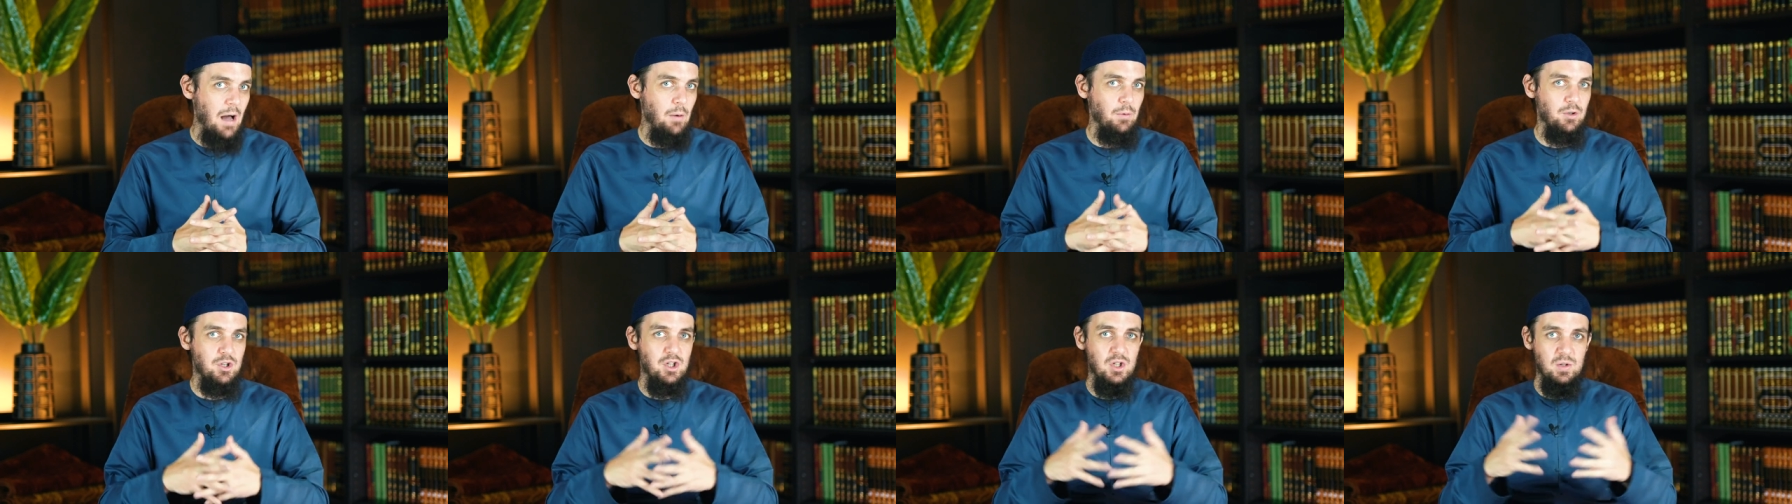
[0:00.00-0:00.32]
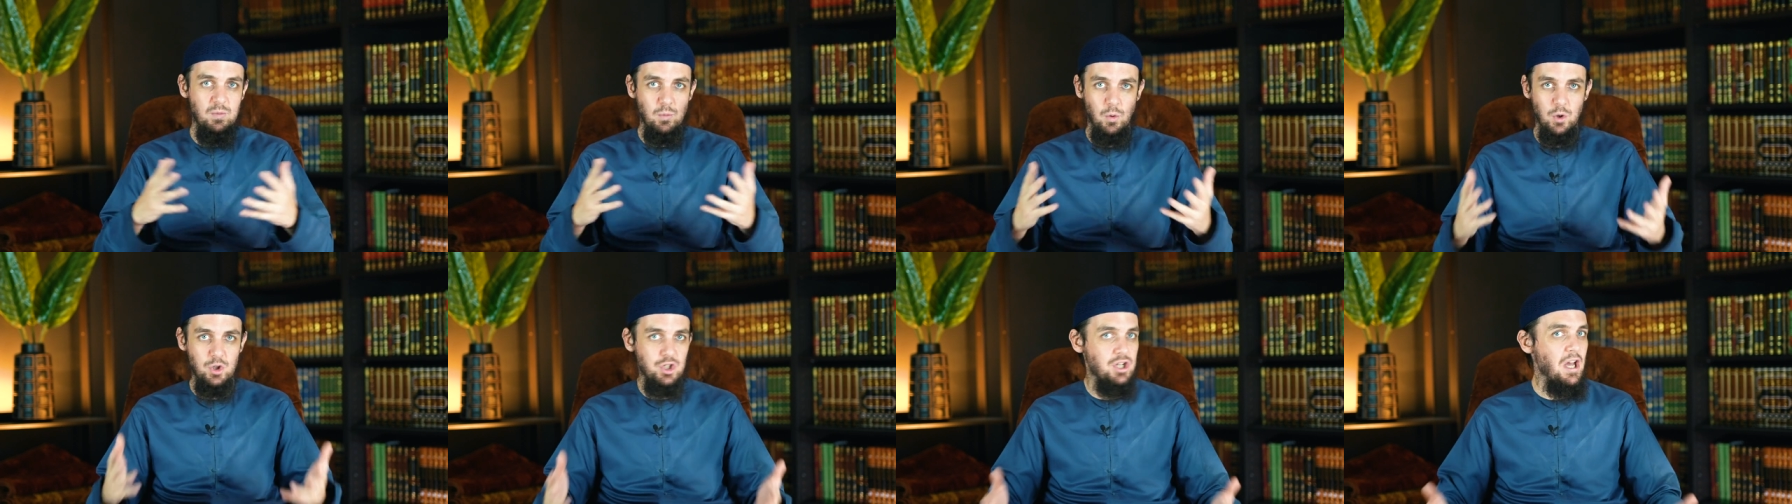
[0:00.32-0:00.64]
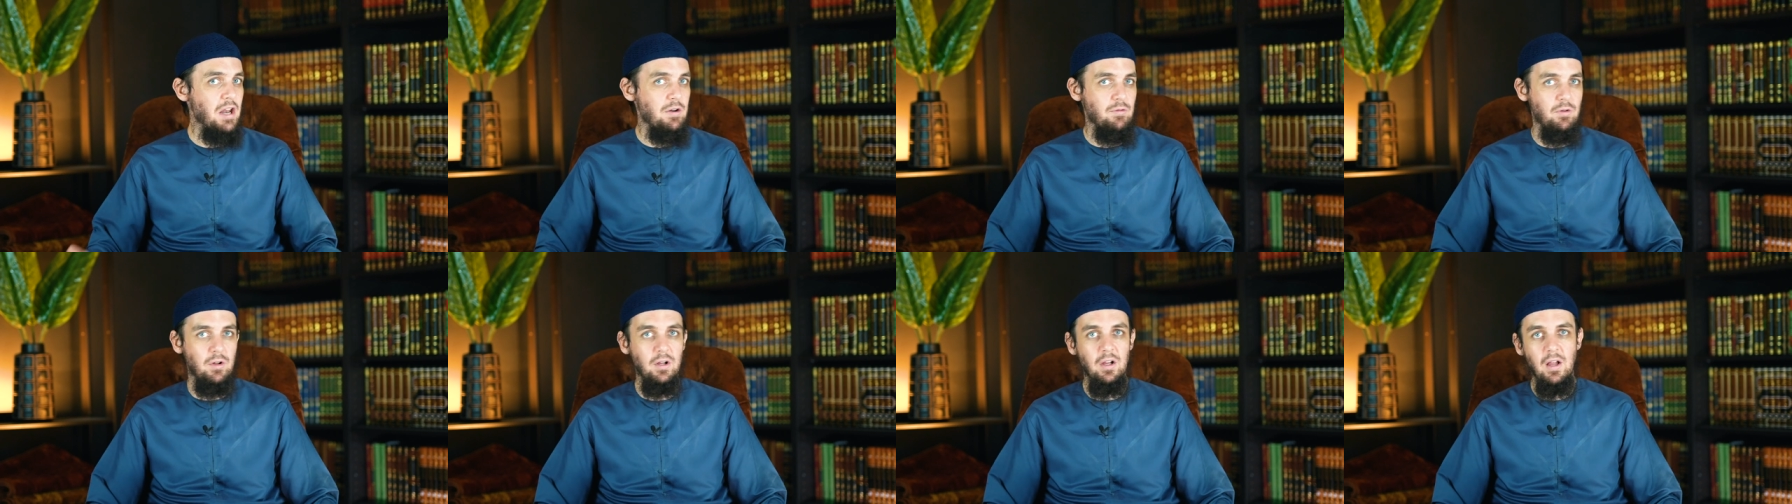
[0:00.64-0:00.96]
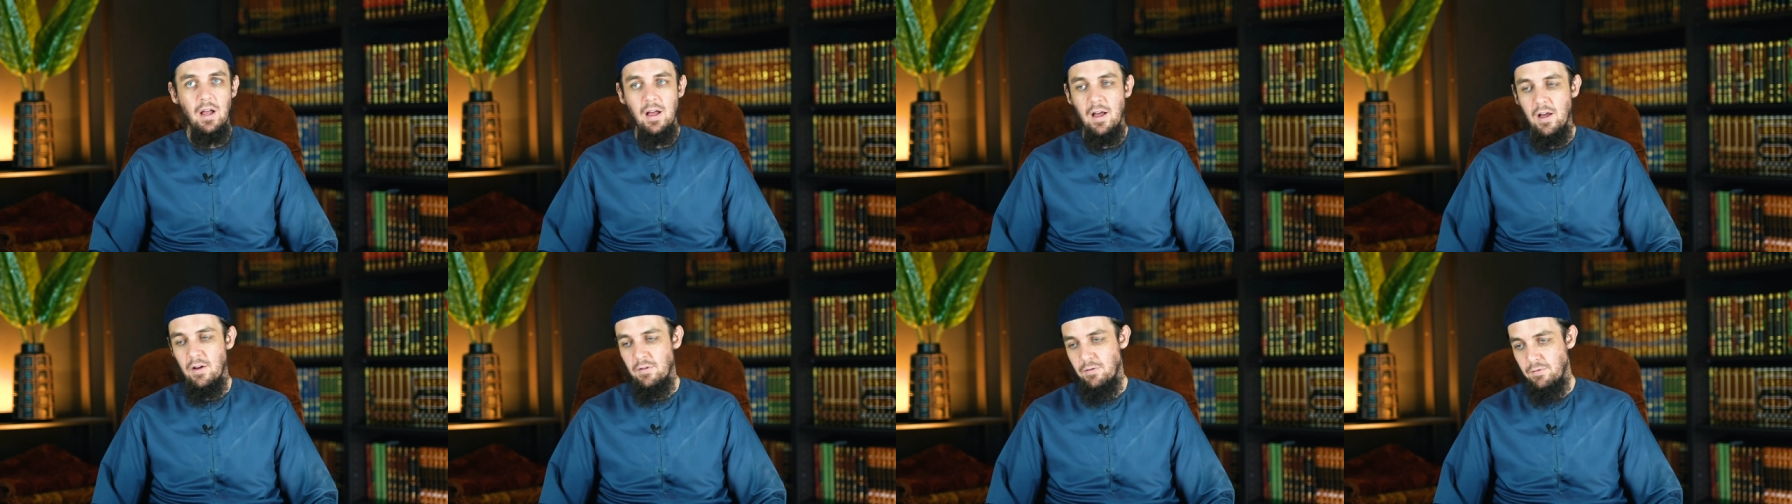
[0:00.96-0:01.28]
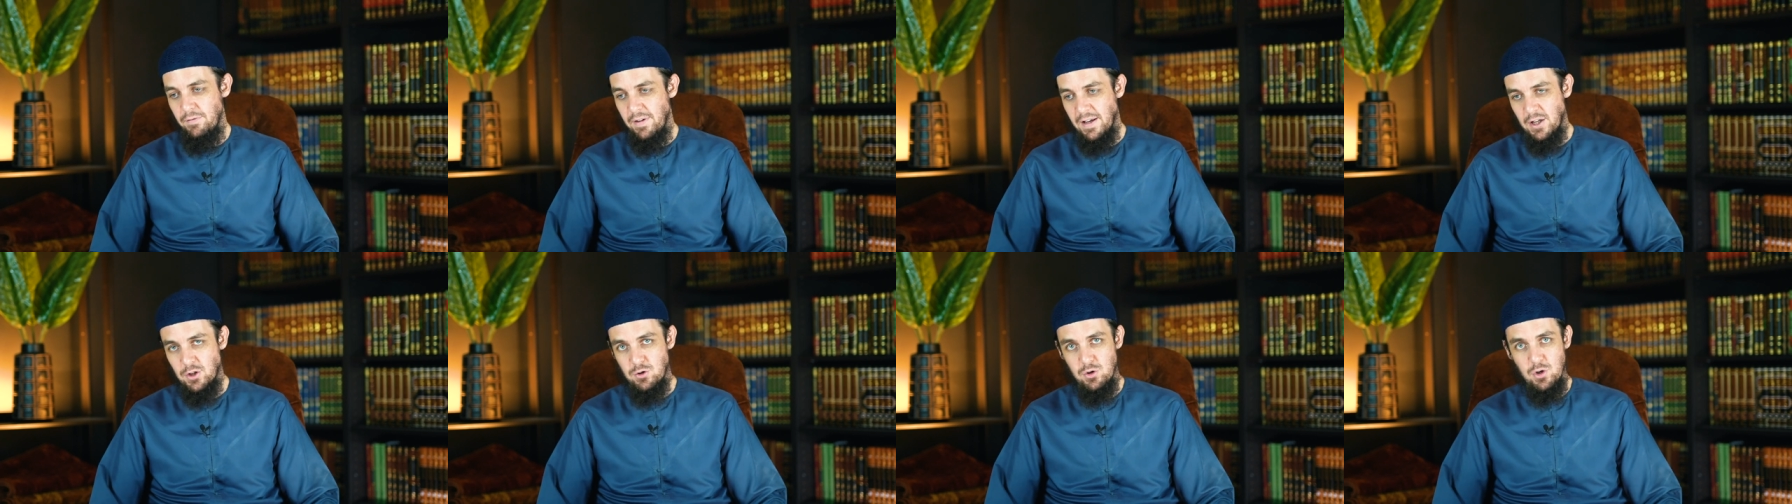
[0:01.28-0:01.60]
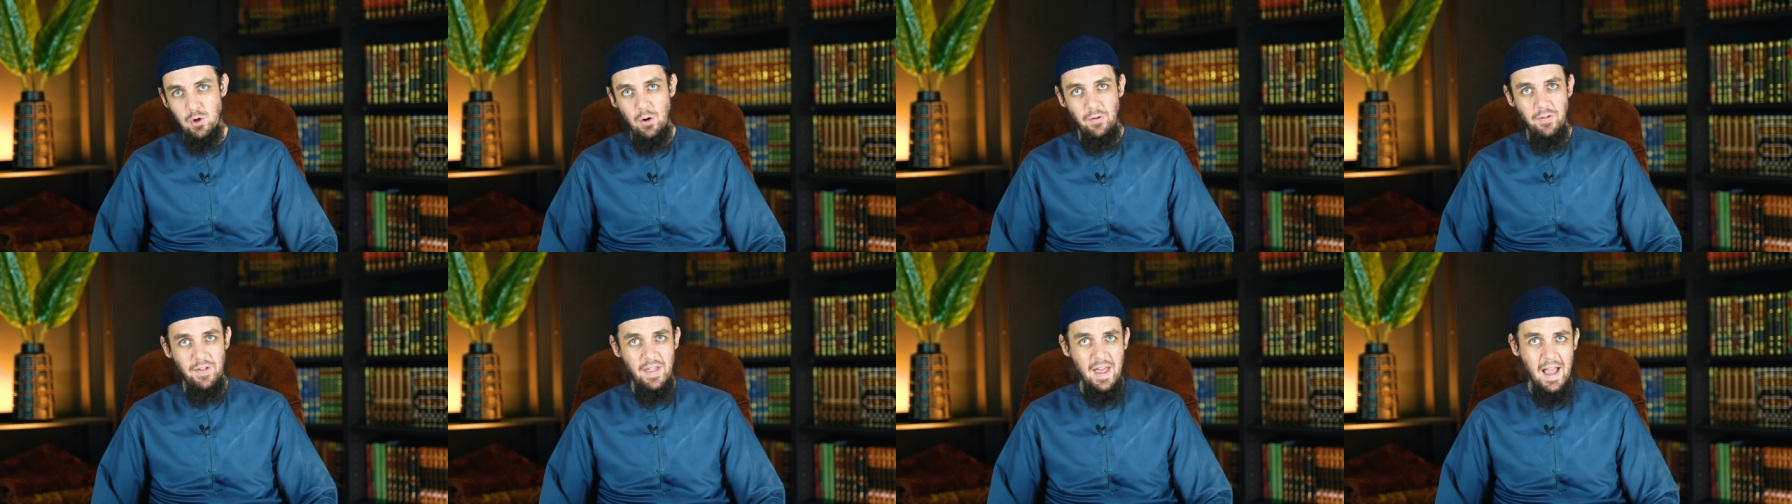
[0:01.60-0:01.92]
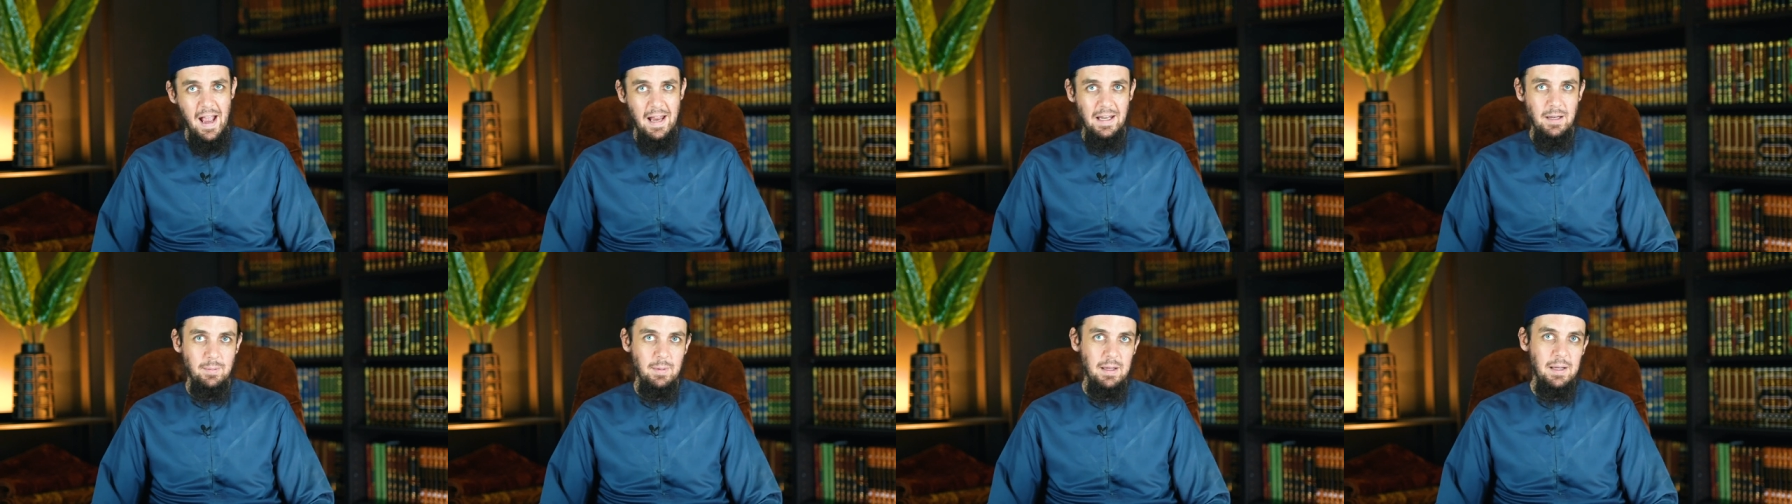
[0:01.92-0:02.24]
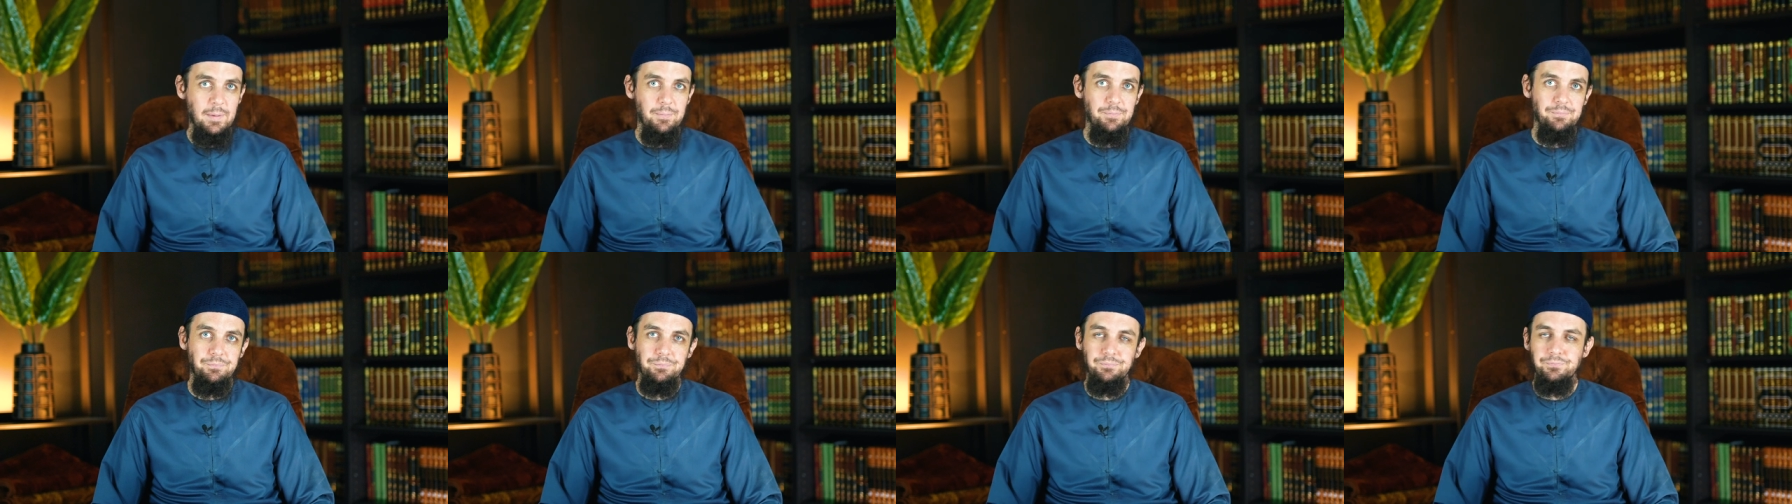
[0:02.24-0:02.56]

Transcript: which is more general victory over the enemy.